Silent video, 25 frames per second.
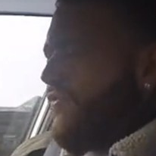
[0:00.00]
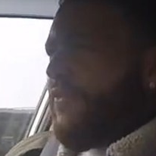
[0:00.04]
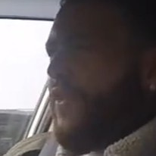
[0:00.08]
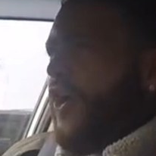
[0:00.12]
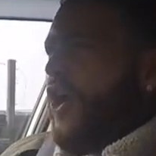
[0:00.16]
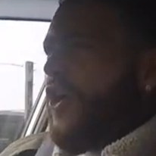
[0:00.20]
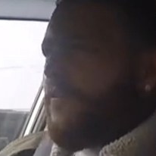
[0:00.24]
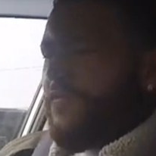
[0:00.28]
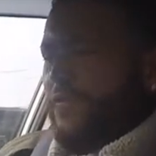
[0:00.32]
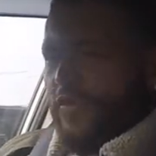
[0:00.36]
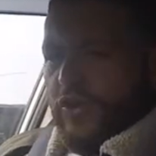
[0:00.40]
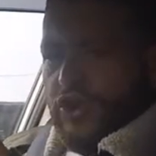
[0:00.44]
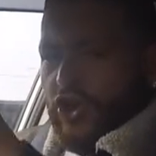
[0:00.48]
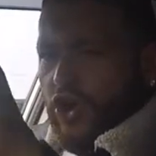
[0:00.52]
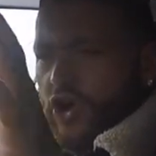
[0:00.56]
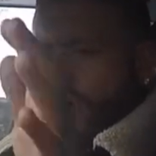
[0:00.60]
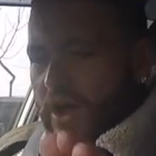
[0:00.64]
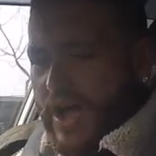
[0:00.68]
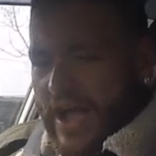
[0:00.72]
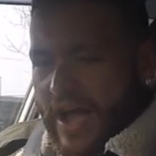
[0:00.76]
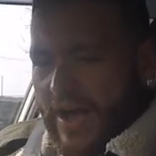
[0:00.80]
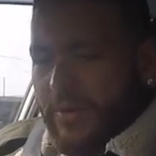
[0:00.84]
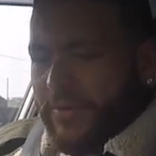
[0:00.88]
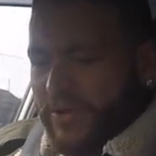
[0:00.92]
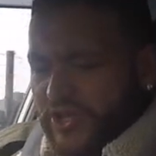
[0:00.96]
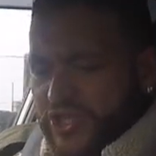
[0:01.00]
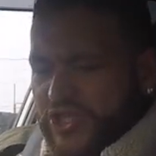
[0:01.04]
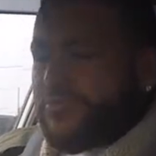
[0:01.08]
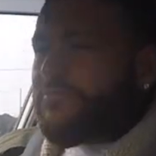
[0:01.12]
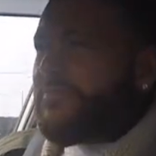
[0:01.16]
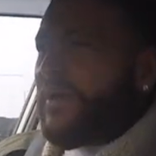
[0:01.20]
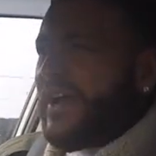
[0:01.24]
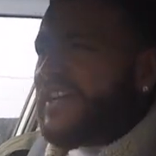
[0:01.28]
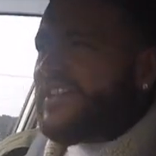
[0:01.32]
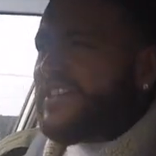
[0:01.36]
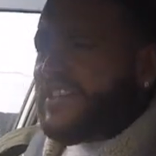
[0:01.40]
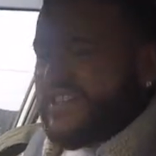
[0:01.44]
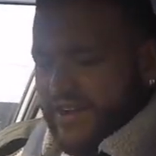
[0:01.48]
I forgot how much
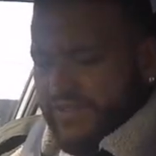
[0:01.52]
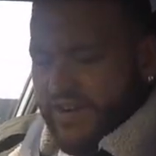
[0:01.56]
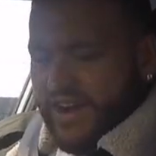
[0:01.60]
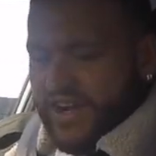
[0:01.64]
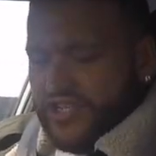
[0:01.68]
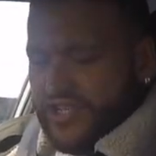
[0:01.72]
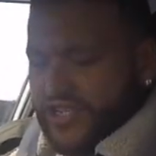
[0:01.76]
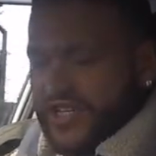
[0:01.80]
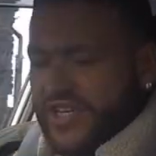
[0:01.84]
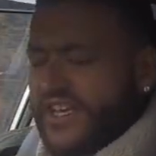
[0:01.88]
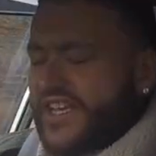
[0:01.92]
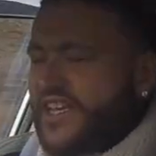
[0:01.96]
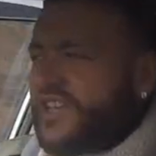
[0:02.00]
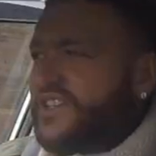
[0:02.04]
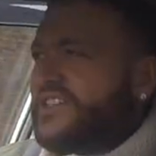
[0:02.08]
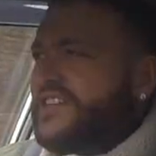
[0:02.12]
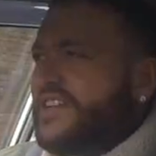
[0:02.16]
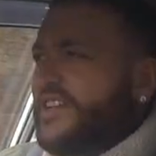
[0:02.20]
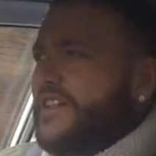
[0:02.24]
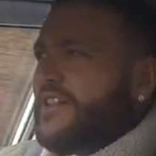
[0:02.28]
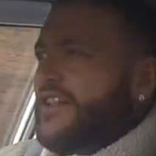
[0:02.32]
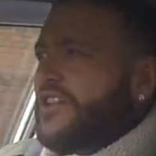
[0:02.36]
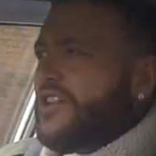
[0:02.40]
space there actually is.